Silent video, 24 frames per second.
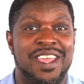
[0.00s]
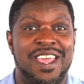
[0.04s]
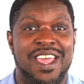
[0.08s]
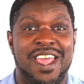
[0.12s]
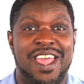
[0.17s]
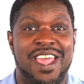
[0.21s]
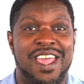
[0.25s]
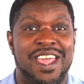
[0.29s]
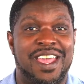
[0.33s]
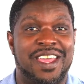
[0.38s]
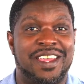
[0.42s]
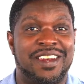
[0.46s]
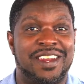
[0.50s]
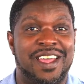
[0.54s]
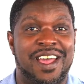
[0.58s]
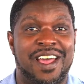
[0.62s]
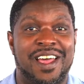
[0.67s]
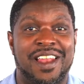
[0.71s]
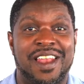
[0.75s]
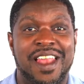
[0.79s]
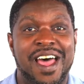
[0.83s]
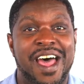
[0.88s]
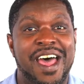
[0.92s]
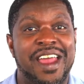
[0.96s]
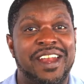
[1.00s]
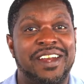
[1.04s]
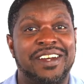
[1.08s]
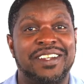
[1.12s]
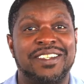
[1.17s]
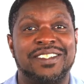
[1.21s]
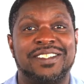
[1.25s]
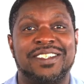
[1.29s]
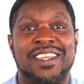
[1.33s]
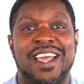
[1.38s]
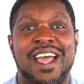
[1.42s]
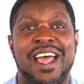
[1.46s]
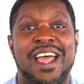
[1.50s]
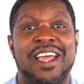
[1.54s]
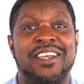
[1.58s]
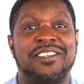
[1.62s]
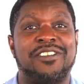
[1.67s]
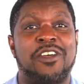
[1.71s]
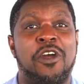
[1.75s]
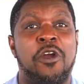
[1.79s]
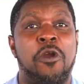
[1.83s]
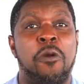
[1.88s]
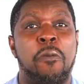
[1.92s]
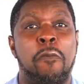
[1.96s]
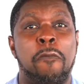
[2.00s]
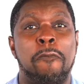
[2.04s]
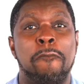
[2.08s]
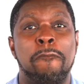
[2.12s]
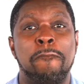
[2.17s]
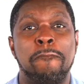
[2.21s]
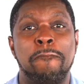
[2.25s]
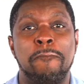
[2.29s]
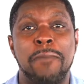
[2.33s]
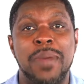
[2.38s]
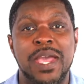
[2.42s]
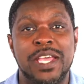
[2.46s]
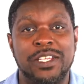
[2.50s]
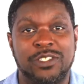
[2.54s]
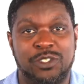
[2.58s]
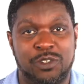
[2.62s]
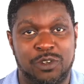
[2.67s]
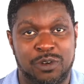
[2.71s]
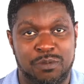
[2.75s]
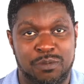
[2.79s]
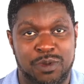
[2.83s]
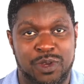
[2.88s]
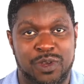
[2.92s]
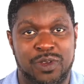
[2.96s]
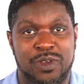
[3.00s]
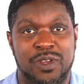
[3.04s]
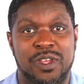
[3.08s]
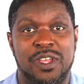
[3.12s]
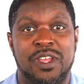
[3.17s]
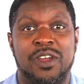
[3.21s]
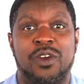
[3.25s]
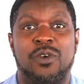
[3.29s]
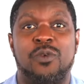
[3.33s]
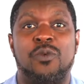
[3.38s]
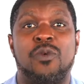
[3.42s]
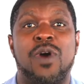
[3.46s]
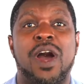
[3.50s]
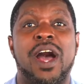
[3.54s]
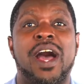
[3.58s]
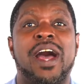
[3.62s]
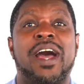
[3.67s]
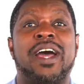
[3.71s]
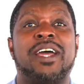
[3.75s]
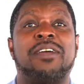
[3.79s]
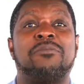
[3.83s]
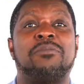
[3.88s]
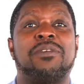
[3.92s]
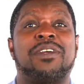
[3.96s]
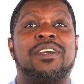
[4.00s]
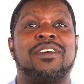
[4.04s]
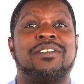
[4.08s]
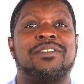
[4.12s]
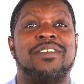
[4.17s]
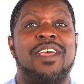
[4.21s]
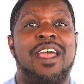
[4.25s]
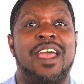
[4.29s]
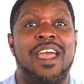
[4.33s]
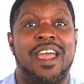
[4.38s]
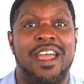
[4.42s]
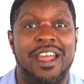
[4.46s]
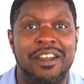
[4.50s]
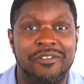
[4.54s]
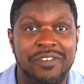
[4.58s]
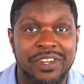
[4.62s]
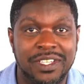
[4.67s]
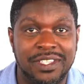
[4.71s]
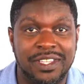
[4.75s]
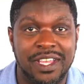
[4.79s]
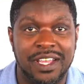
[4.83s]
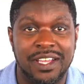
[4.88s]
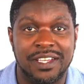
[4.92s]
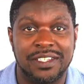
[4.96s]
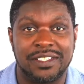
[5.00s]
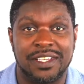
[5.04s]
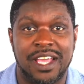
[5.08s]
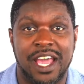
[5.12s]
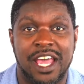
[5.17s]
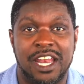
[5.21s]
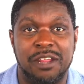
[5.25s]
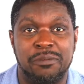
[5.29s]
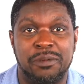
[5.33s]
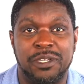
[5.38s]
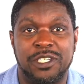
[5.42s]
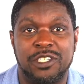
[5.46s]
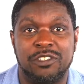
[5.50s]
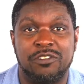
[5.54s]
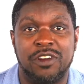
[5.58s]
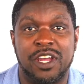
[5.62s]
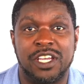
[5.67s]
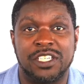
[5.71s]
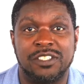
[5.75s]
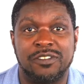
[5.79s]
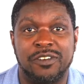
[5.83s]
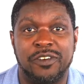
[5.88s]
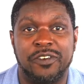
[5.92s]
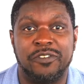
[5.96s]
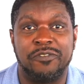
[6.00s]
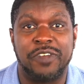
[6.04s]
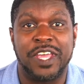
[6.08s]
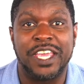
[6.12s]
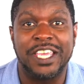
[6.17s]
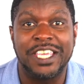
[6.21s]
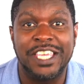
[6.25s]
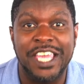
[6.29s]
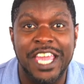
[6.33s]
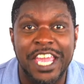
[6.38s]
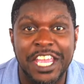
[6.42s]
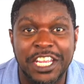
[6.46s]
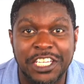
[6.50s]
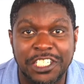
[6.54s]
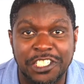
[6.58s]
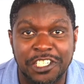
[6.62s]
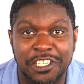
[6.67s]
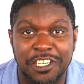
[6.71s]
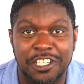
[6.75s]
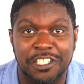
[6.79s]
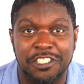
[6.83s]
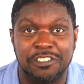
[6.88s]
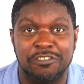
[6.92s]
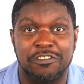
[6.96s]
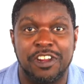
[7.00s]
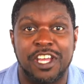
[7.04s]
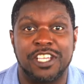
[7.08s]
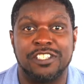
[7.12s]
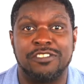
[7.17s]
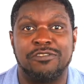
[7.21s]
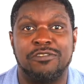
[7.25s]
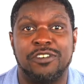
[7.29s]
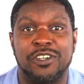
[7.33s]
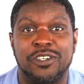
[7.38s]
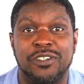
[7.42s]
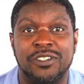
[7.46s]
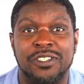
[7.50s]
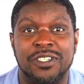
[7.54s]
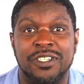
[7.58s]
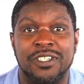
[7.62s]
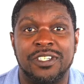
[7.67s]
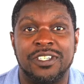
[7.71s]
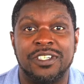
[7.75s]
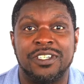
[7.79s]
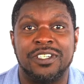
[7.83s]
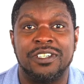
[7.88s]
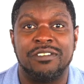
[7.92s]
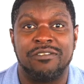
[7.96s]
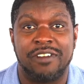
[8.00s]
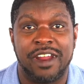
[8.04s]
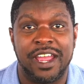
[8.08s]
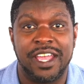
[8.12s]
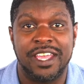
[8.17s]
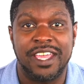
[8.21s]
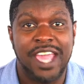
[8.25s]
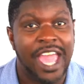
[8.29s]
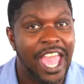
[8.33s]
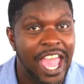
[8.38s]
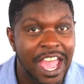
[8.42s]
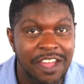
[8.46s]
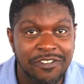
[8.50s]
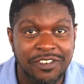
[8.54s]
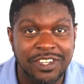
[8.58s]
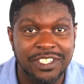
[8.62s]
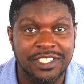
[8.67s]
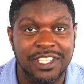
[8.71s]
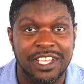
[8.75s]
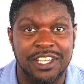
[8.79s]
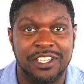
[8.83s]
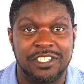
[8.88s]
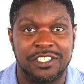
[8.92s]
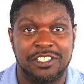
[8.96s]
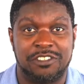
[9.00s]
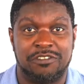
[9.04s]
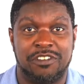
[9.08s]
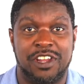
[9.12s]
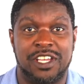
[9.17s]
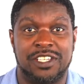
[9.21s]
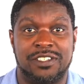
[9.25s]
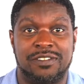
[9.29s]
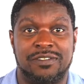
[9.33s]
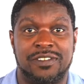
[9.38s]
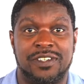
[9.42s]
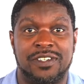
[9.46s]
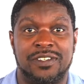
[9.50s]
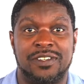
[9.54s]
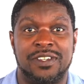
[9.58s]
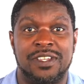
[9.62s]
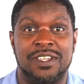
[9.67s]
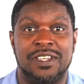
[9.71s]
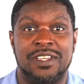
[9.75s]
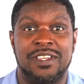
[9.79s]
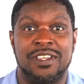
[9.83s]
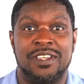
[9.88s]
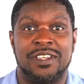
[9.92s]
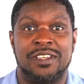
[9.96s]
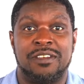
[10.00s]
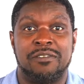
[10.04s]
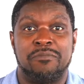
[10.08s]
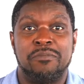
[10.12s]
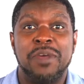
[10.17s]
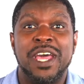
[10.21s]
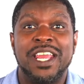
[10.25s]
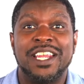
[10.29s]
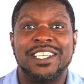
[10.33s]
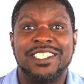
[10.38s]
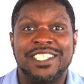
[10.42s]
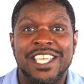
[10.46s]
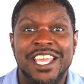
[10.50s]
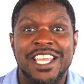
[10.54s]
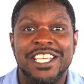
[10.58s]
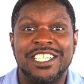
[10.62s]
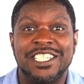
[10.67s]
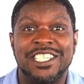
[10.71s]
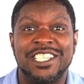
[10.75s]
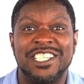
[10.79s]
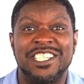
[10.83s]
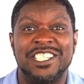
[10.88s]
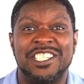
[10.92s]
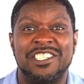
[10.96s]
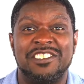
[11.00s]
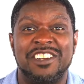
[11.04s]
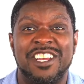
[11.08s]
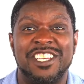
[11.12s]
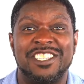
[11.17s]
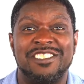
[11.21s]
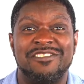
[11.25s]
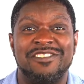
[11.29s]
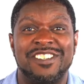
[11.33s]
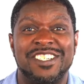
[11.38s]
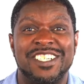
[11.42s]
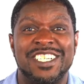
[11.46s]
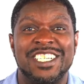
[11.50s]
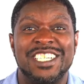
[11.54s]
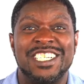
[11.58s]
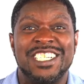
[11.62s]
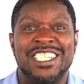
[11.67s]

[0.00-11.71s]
and a lot of these guys are miserable. Why? Because everything has got to be stressful. Vacation is stressful, right? Everything is stressful. Meditation is stressful.